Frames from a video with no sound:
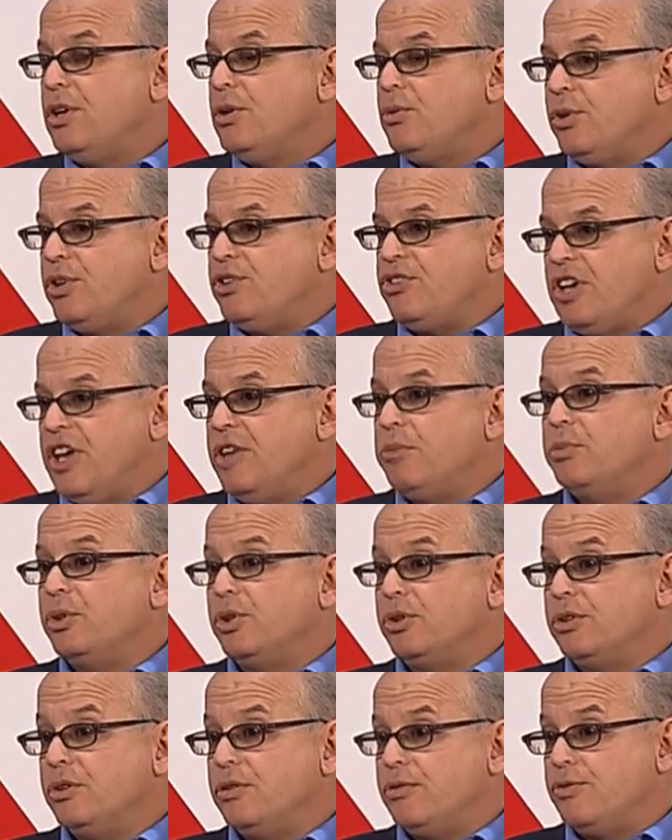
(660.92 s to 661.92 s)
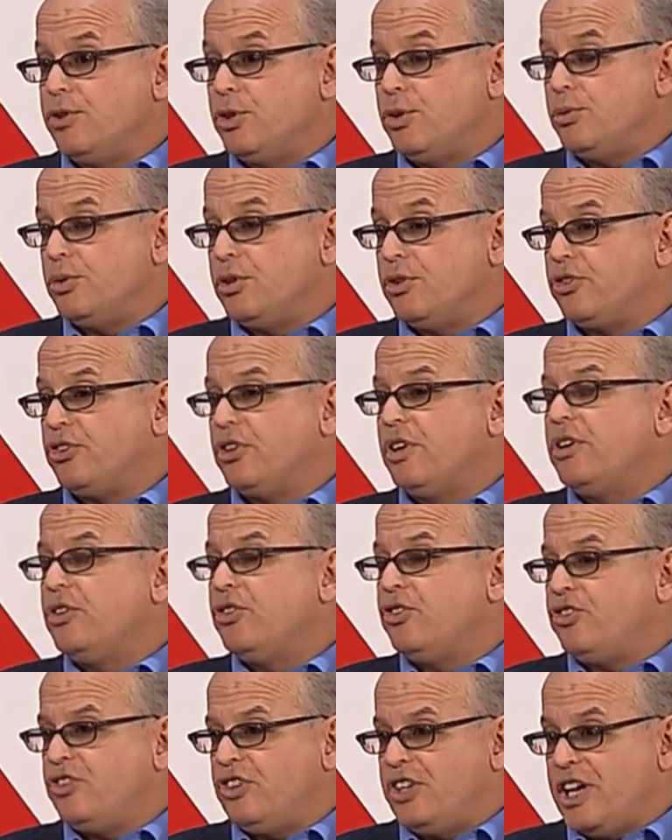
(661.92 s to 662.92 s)
with 10 million viewers.
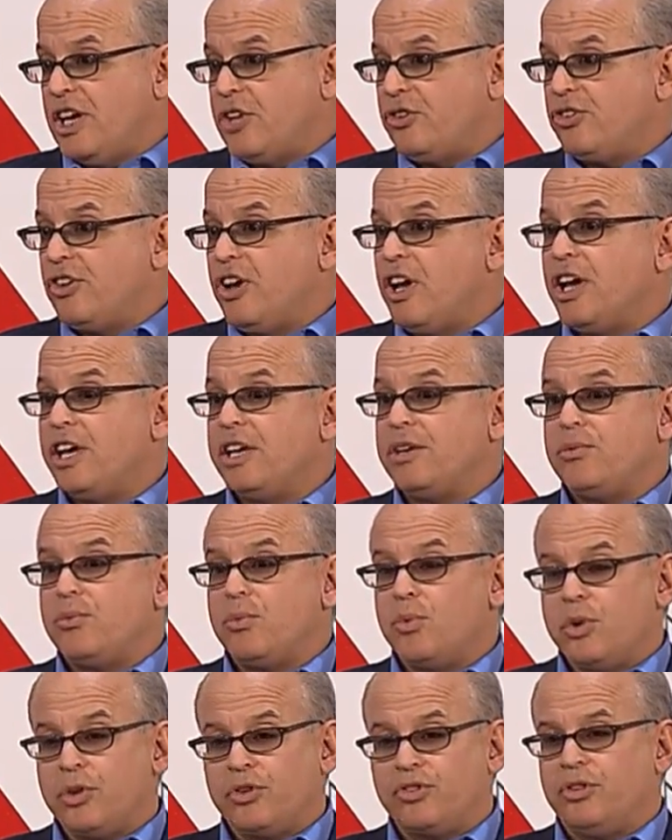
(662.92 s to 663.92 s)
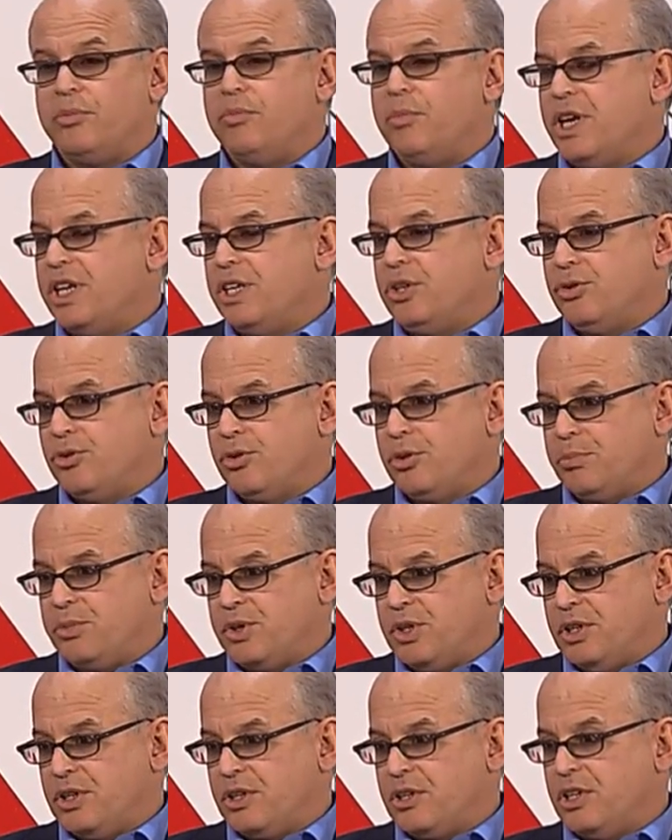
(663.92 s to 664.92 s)
CSI works in many
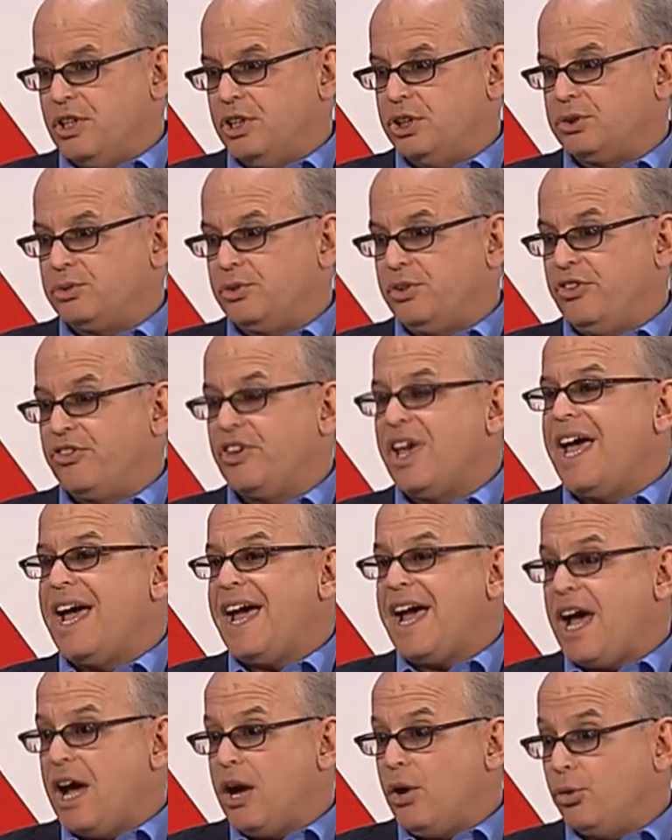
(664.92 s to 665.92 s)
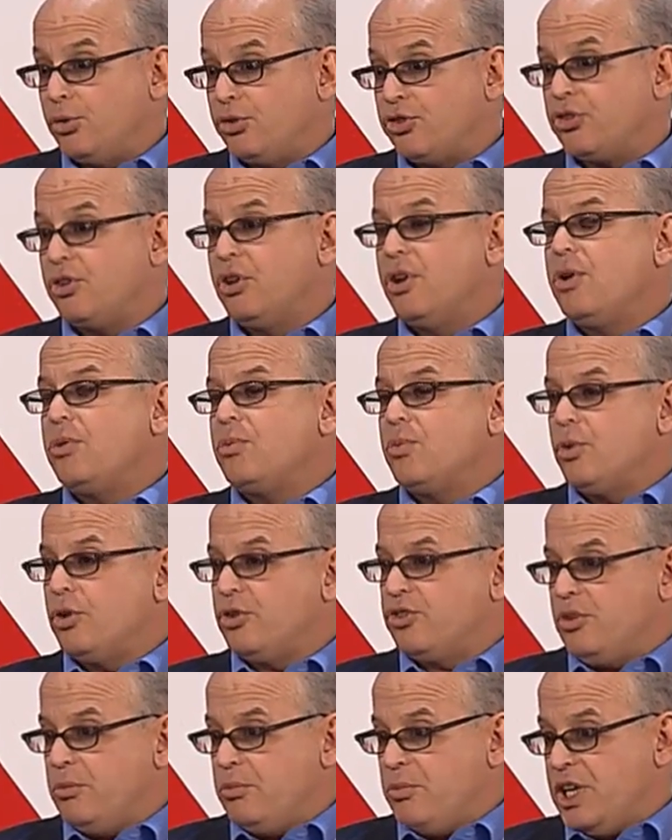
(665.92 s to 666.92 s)
European countries. House
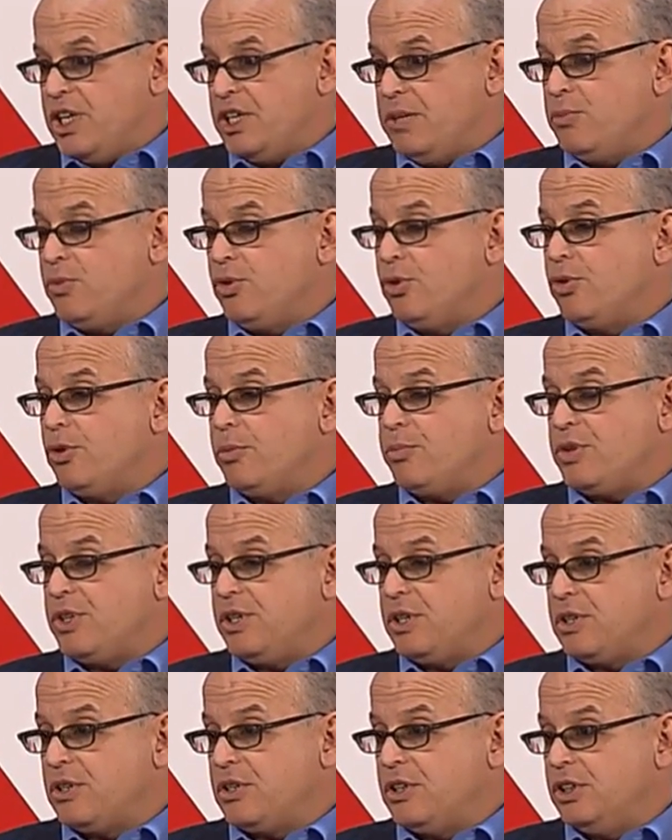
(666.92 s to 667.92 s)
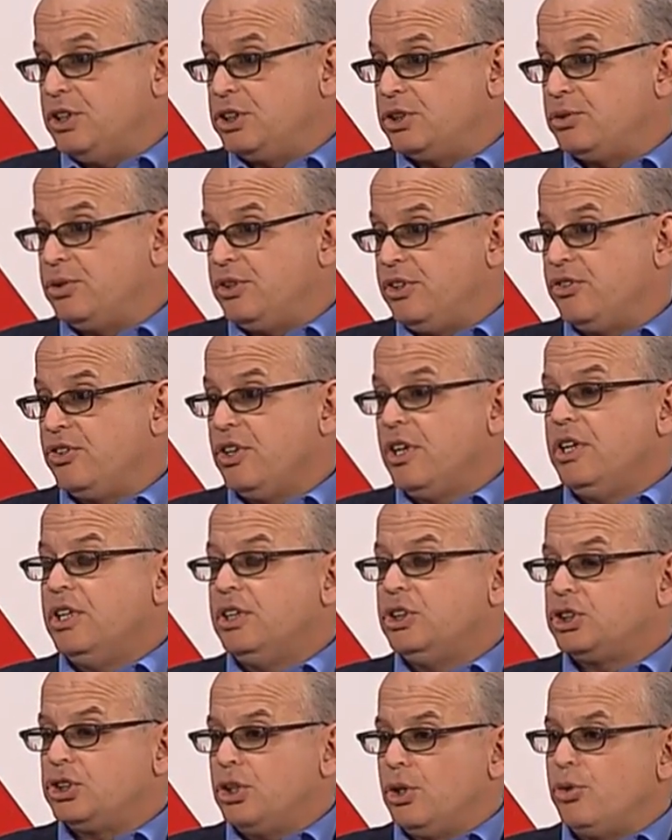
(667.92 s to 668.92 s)
works in many European countries.
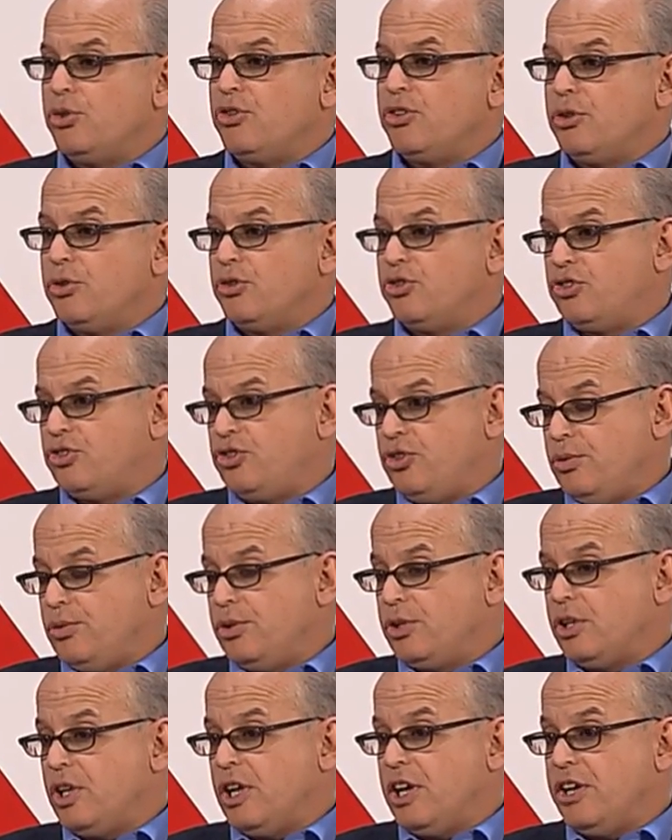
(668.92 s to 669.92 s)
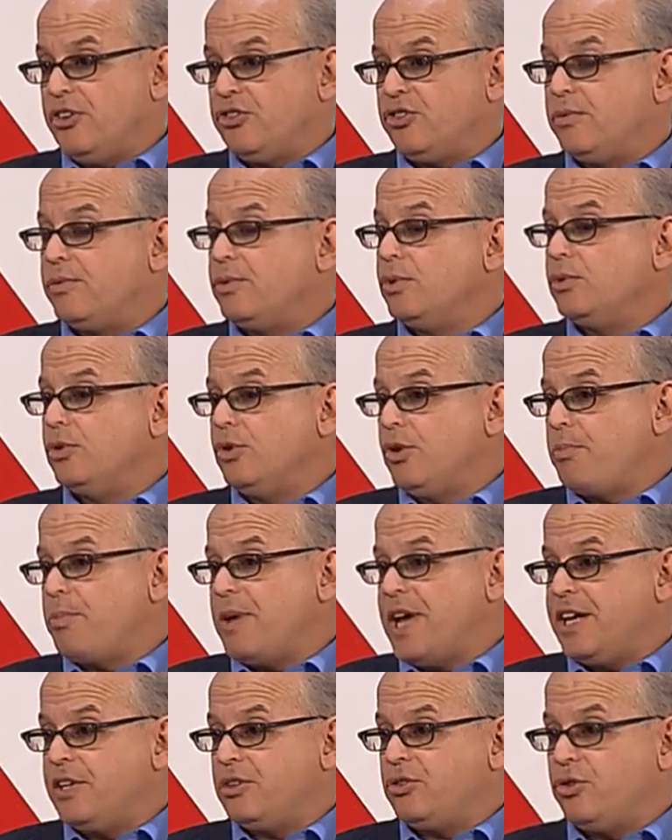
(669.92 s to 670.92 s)
Shows that are serialized, if you look
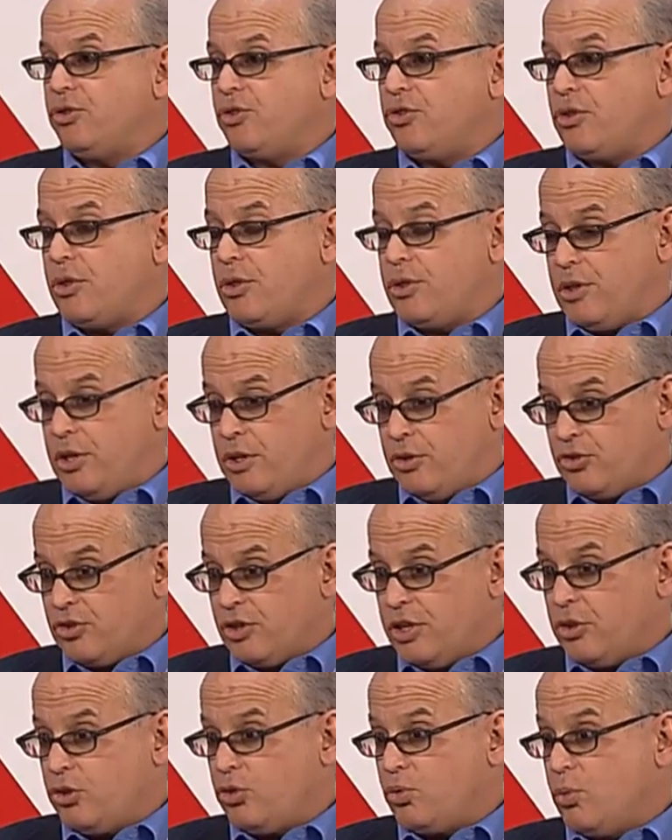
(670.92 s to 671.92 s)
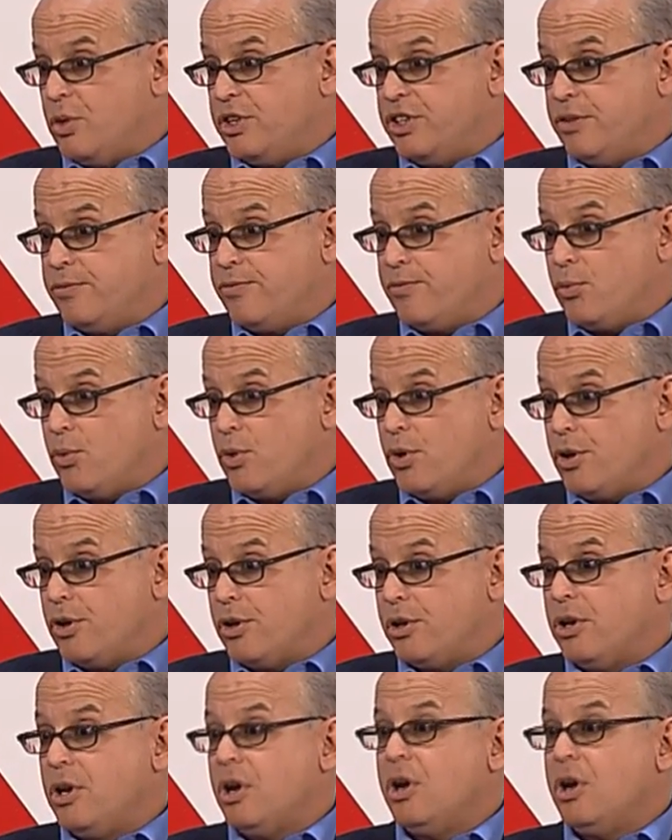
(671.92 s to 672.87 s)
back to things like 24